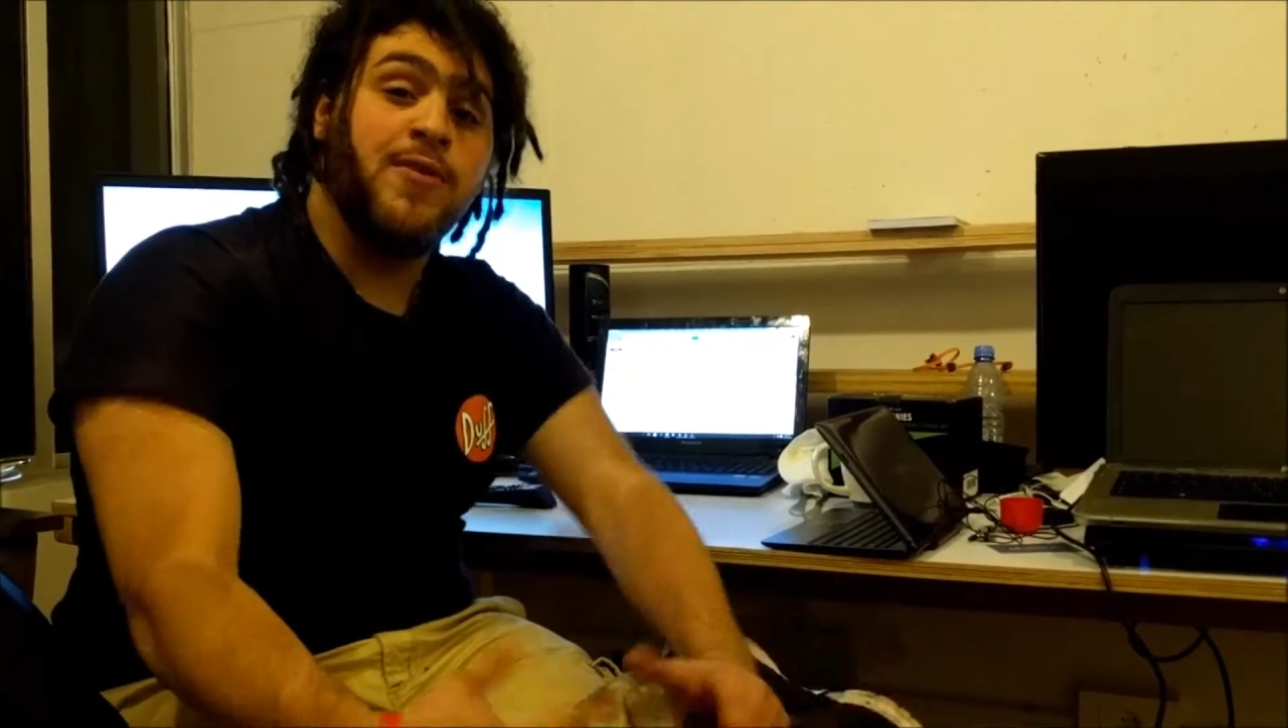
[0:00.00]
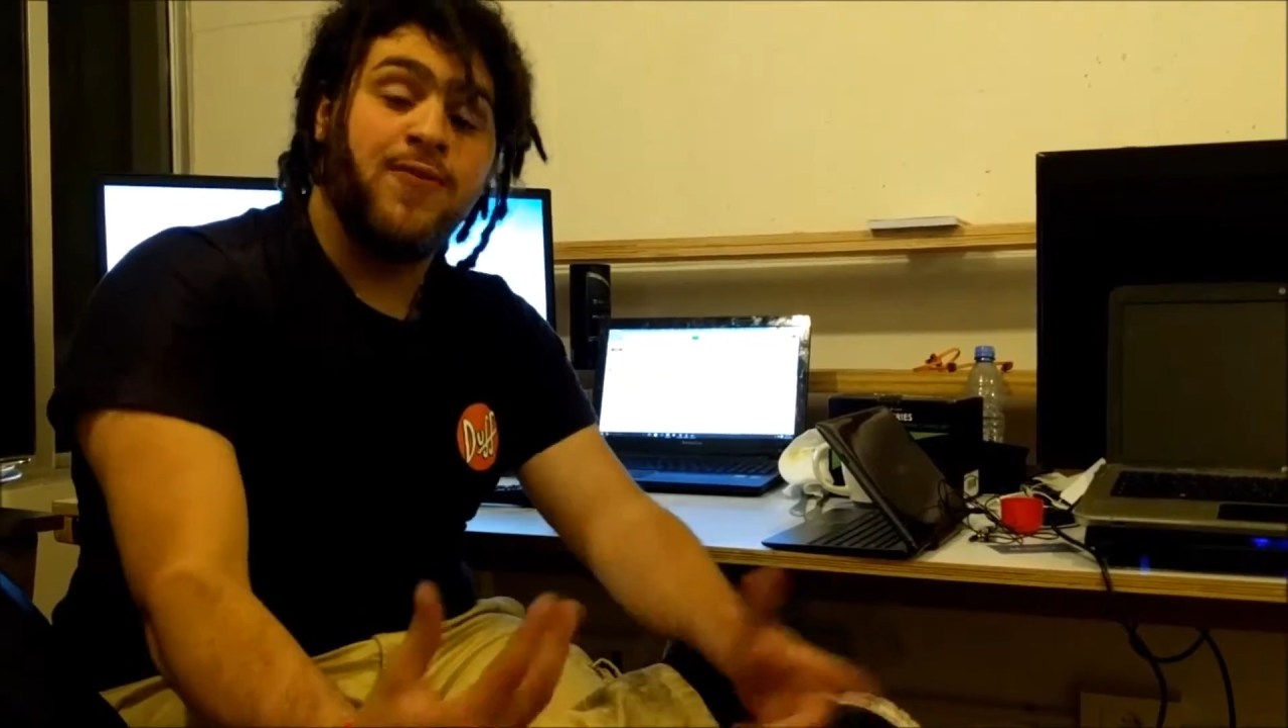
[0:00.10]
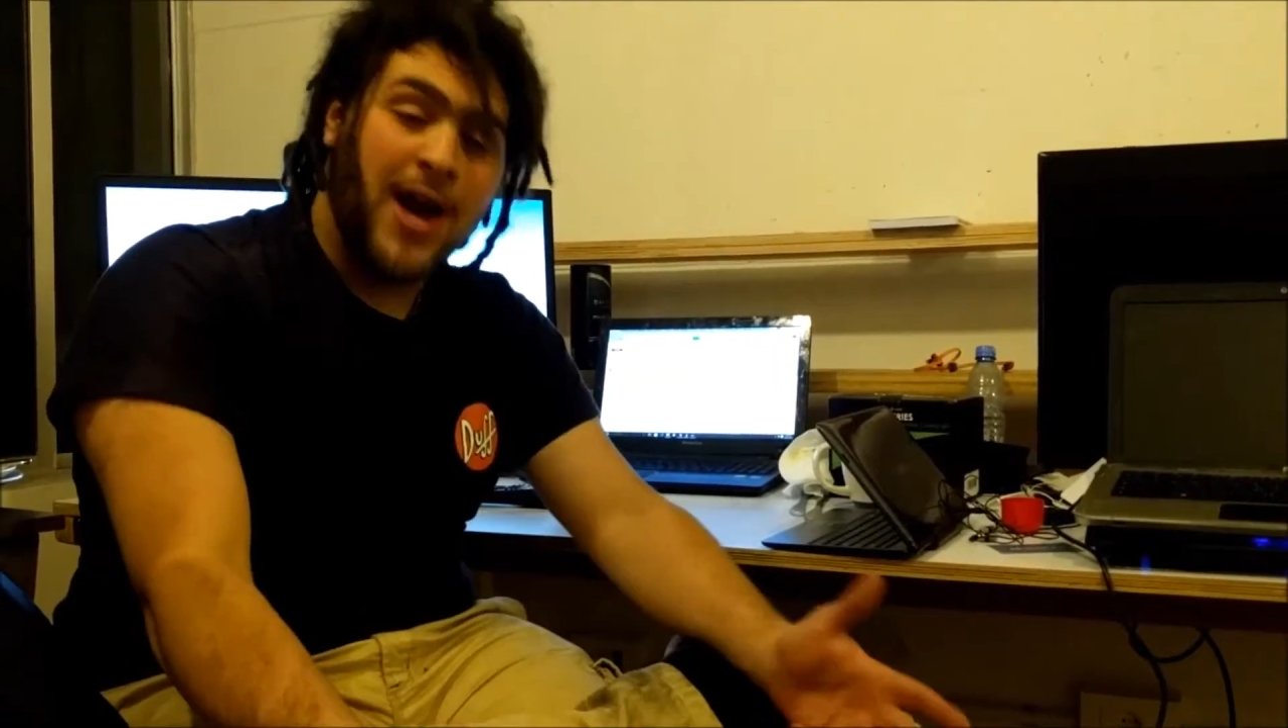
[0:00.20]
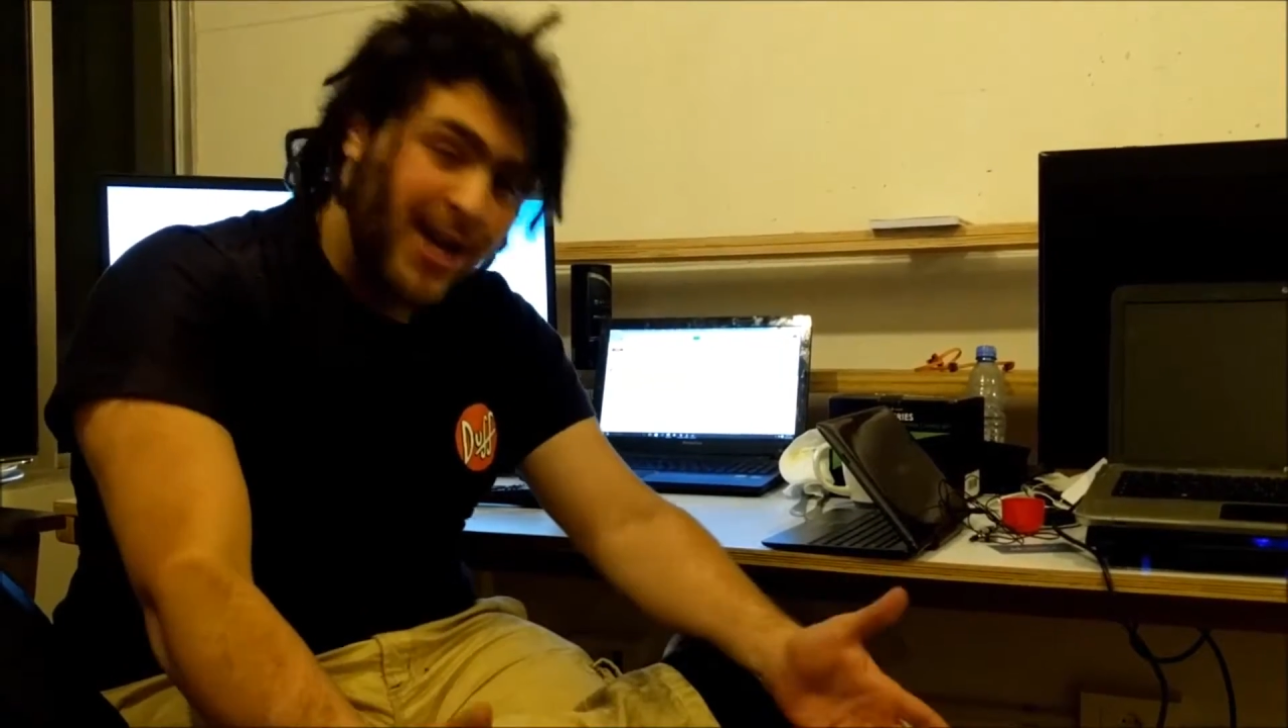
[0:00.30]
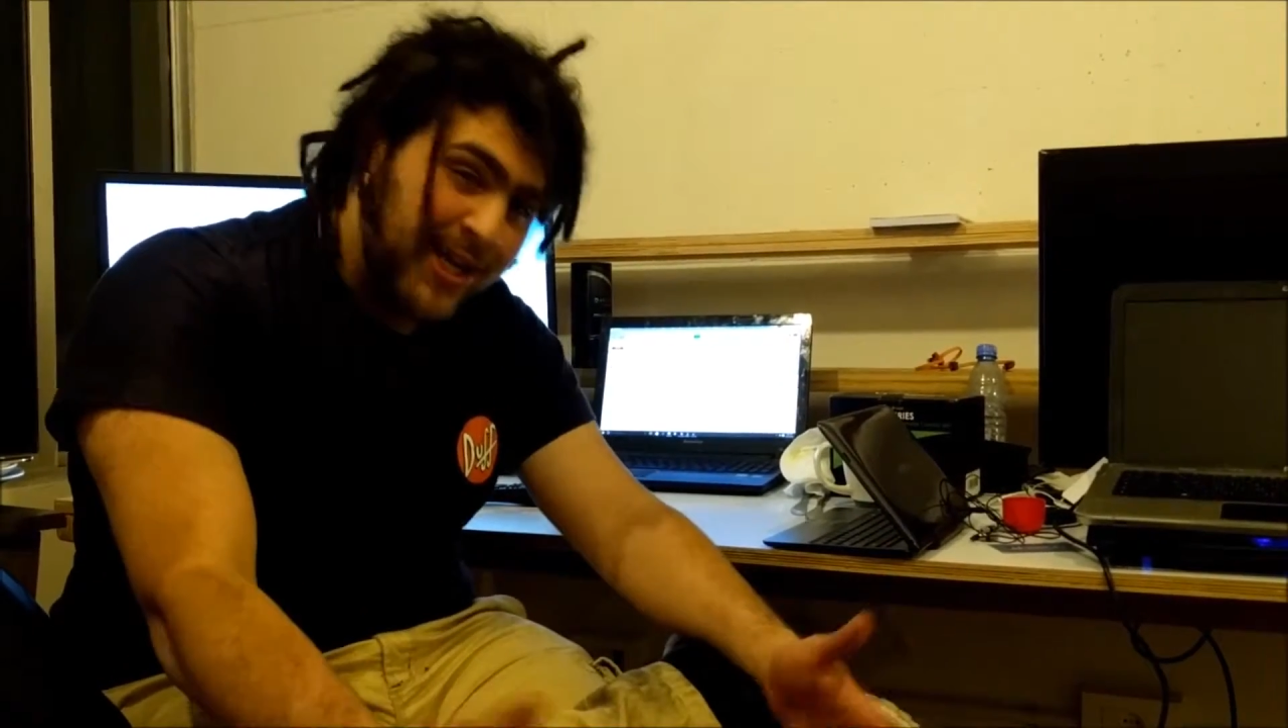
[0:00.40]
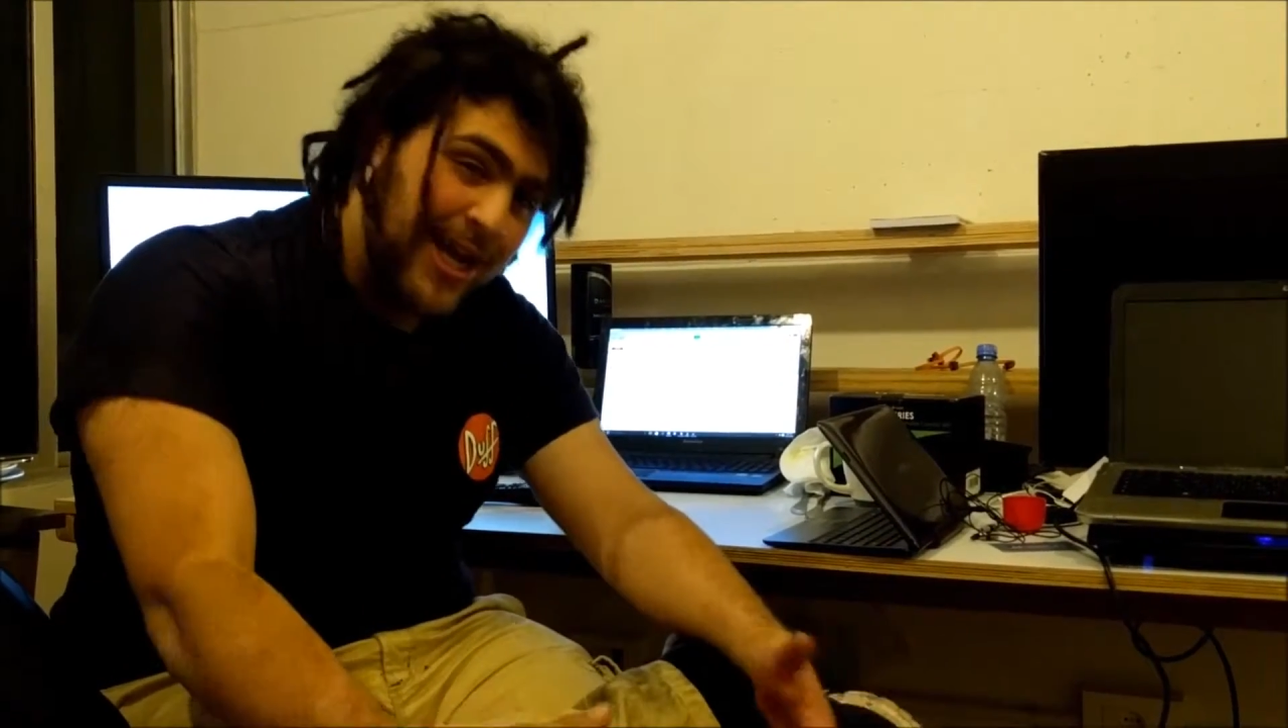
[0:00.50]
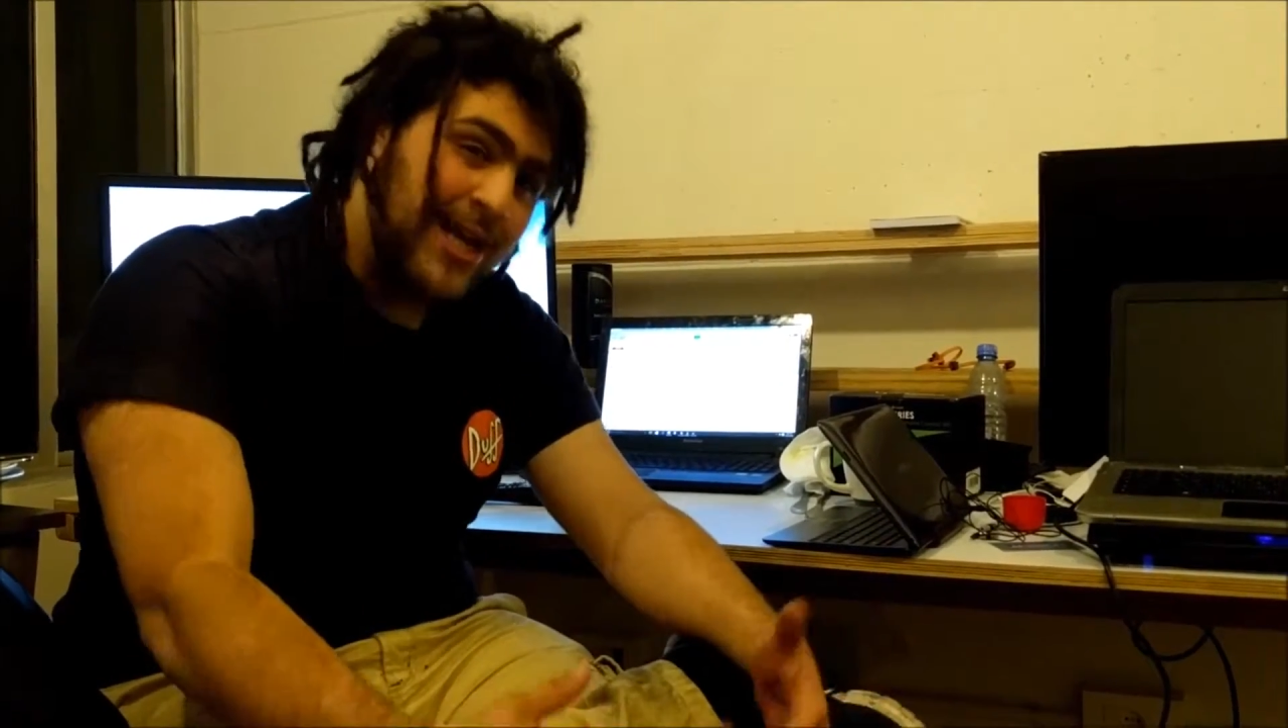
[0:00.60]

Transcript: refining